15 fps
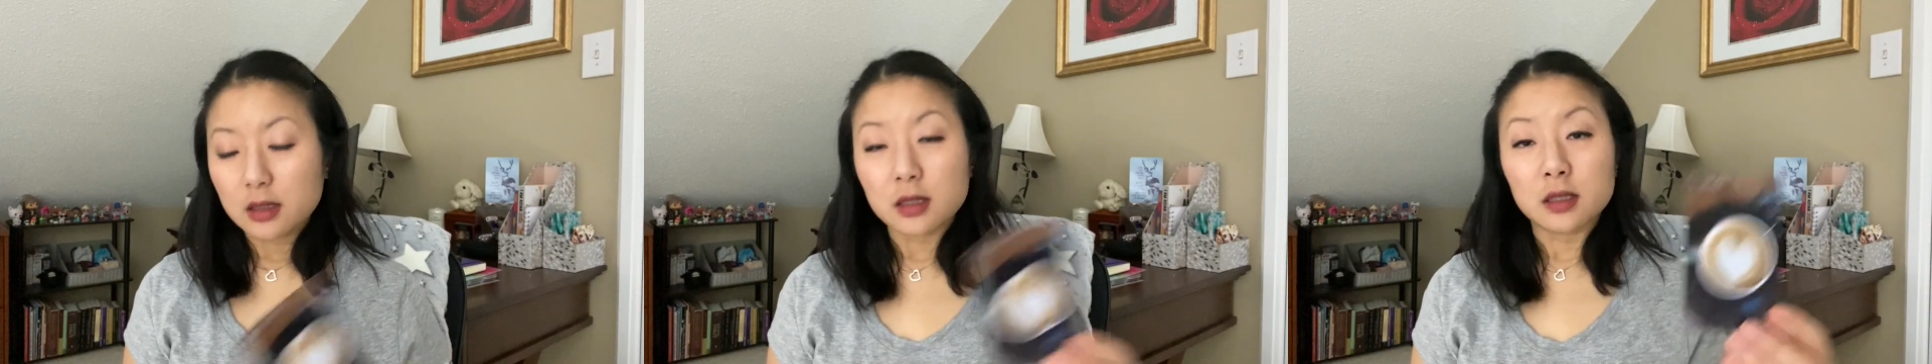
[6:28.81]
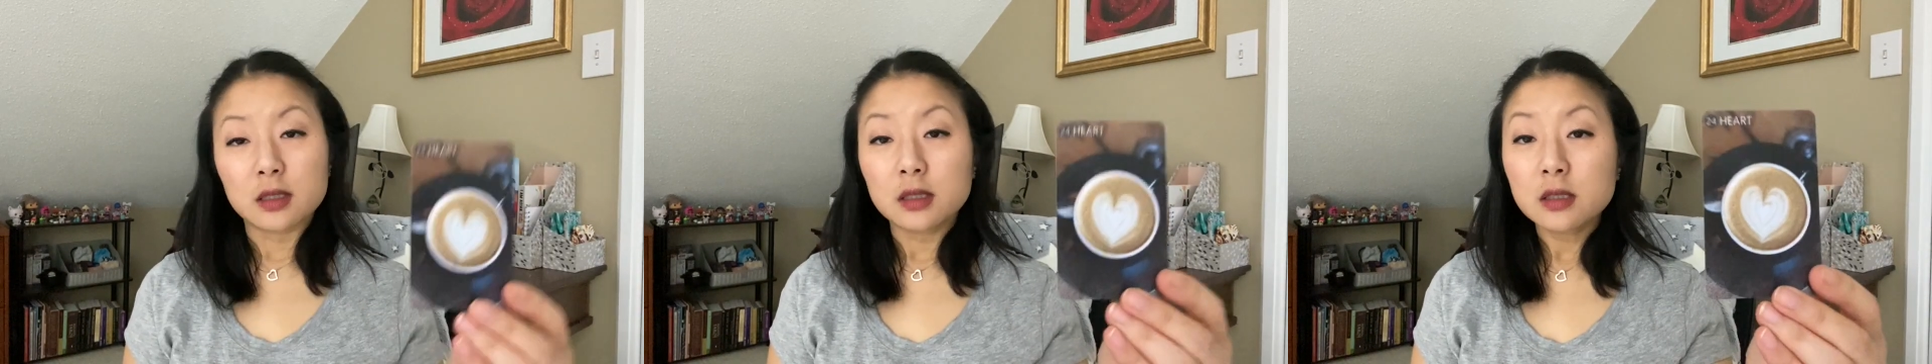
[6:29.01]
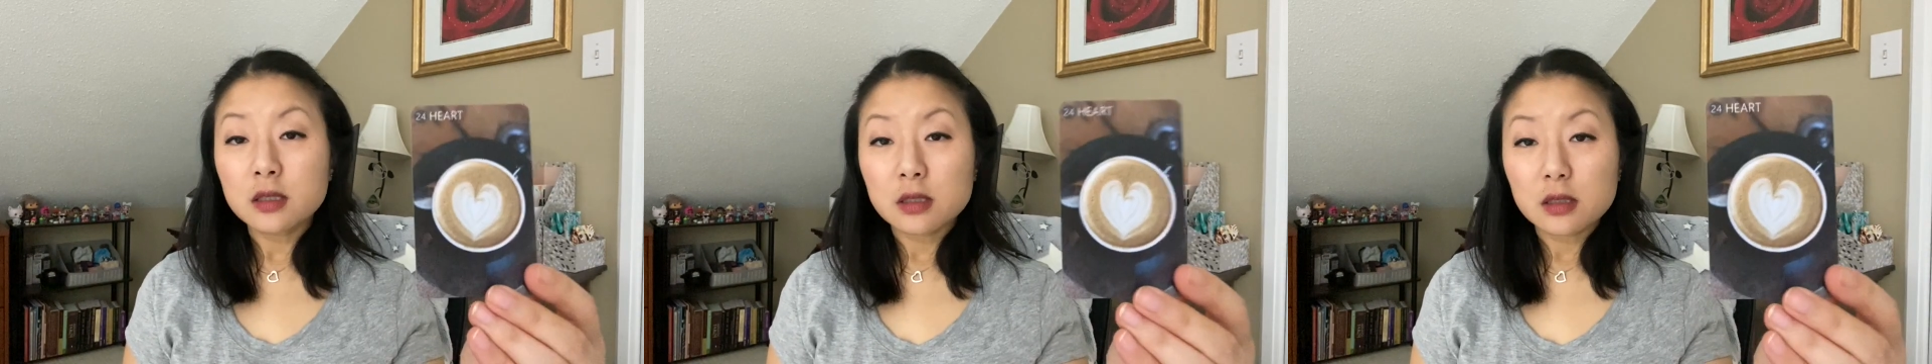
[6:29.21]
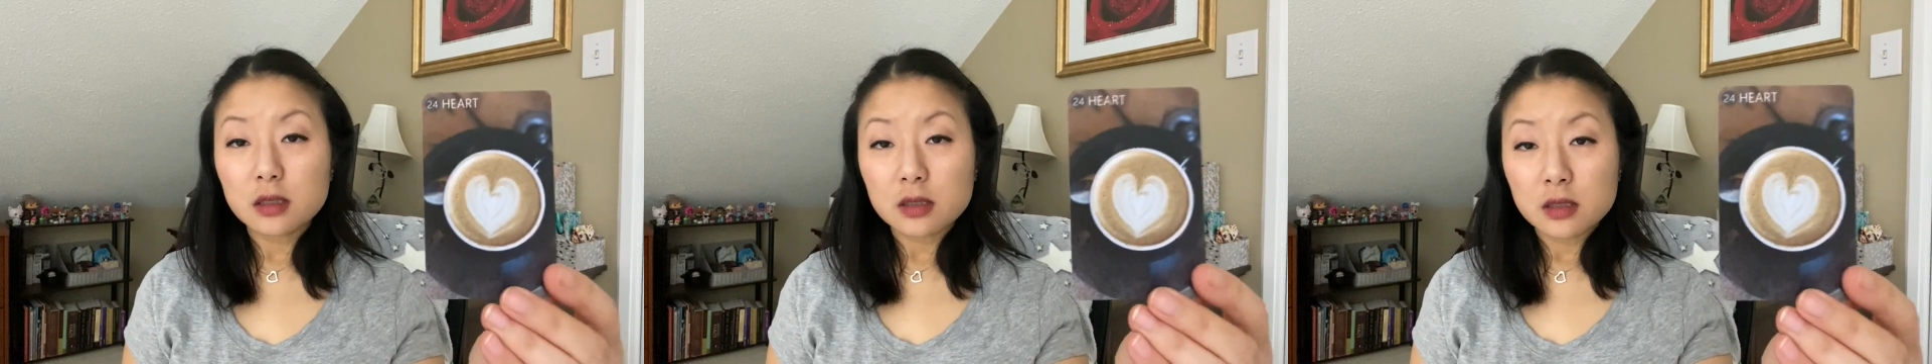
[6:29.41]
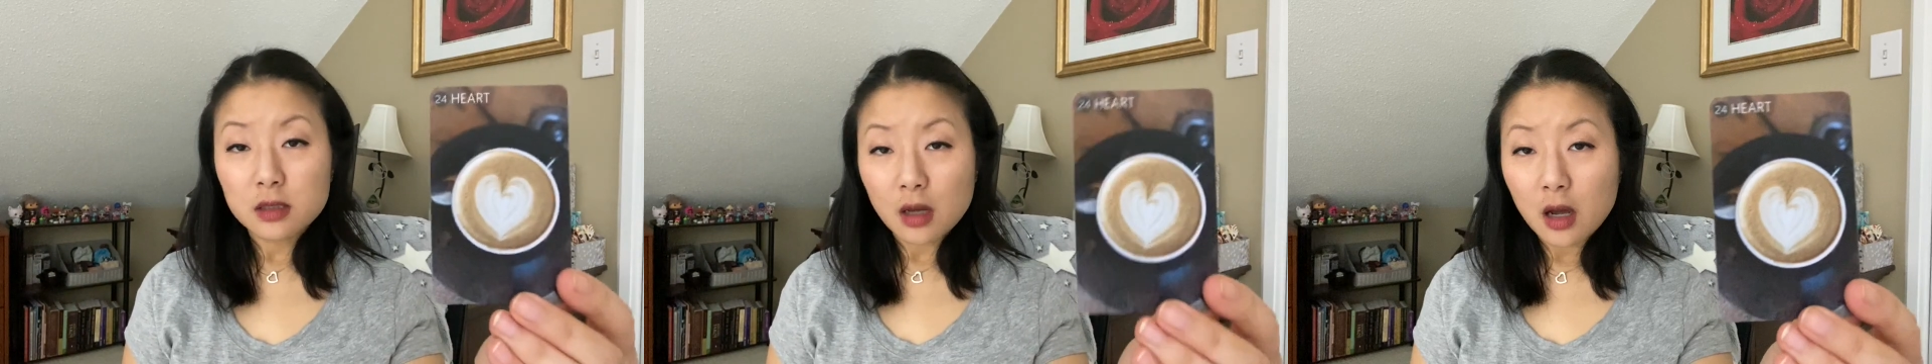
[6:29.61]
it is
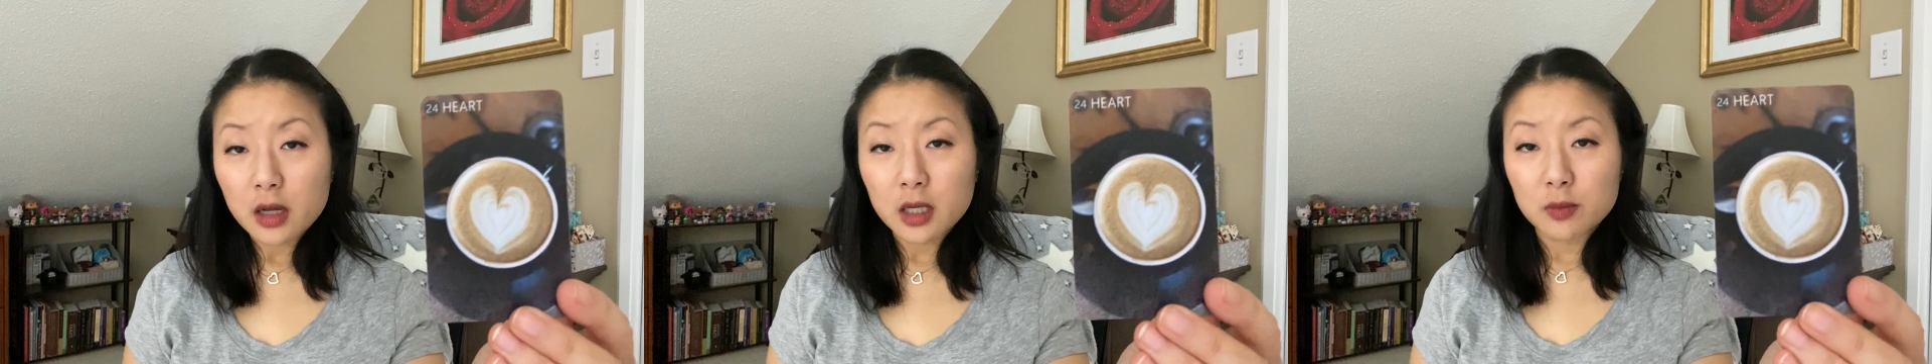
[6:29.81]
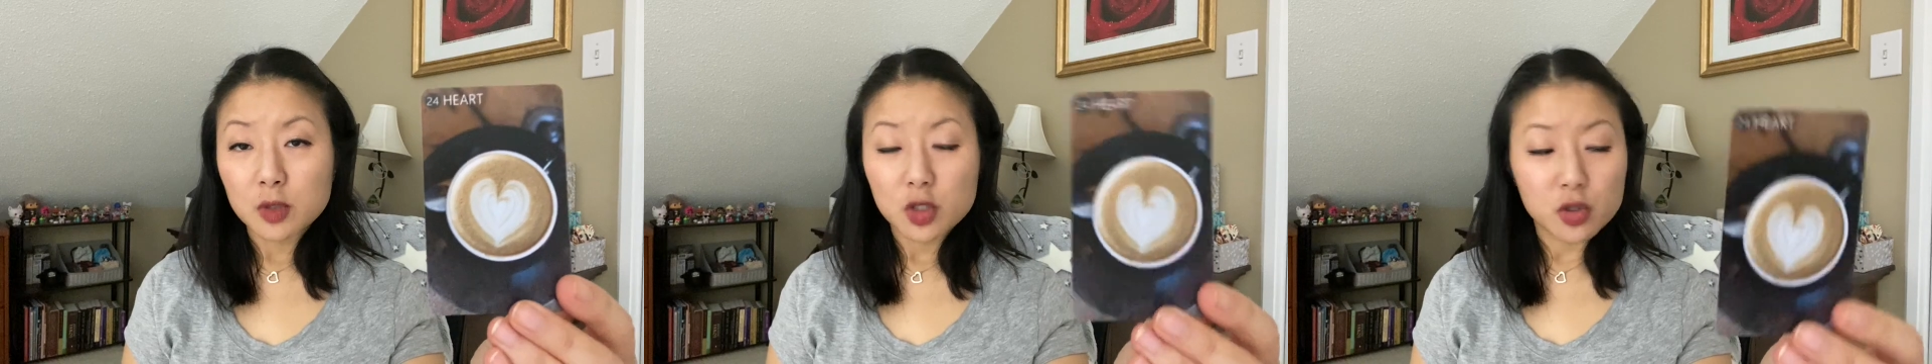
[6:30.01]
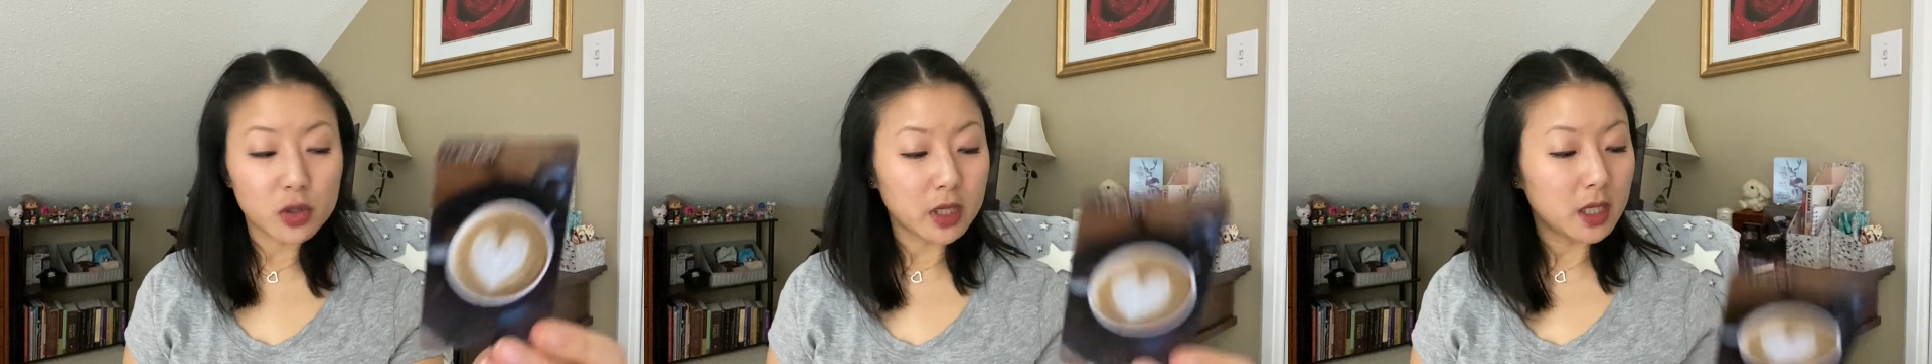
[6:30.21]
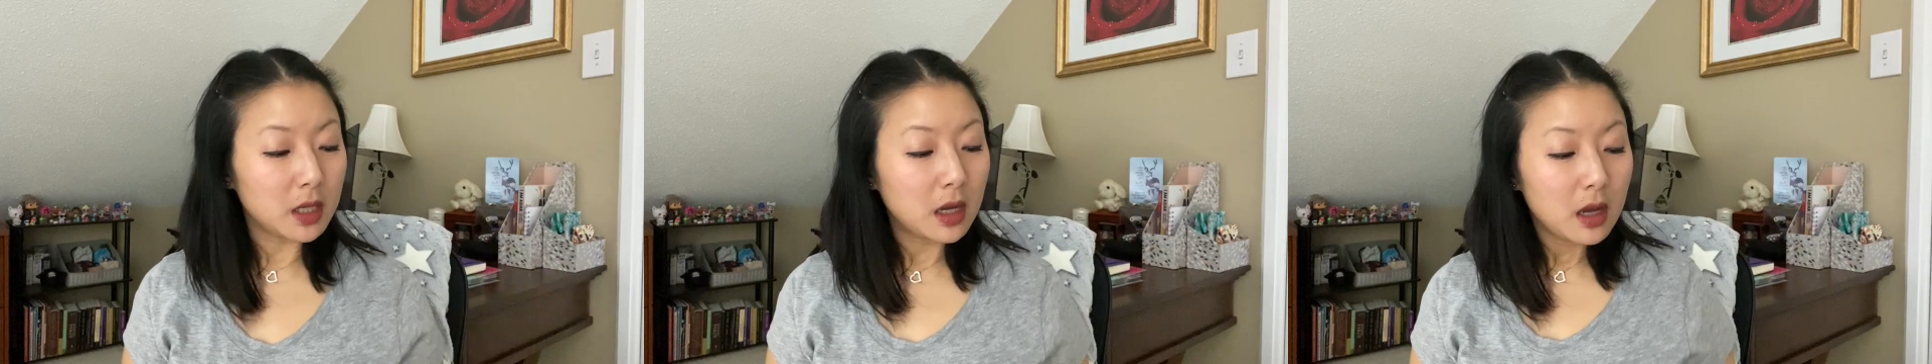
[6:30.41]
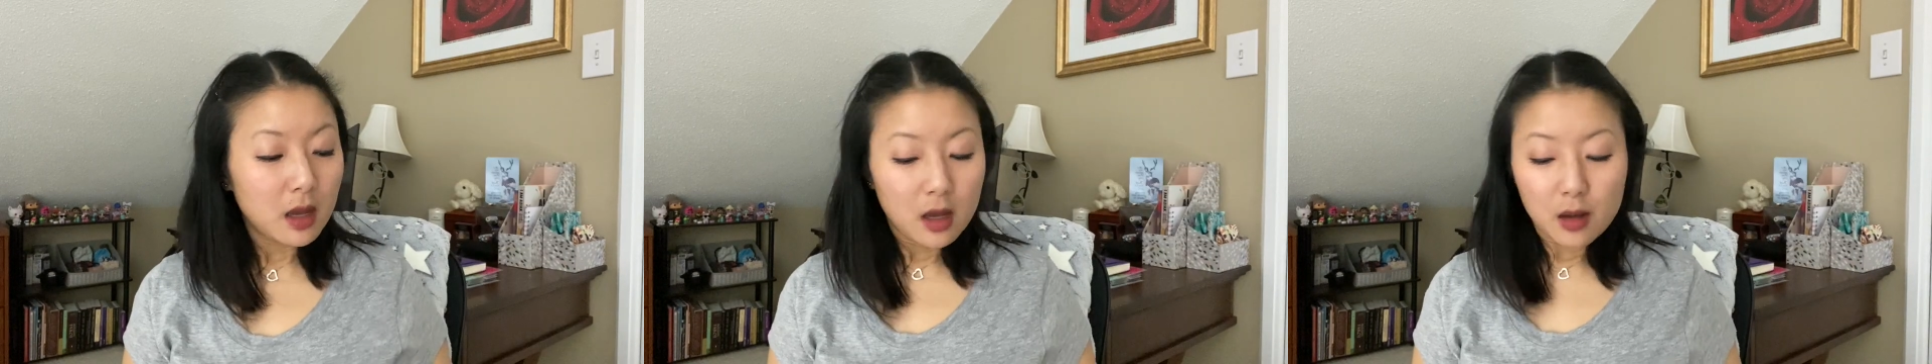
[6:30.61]
stock imagery,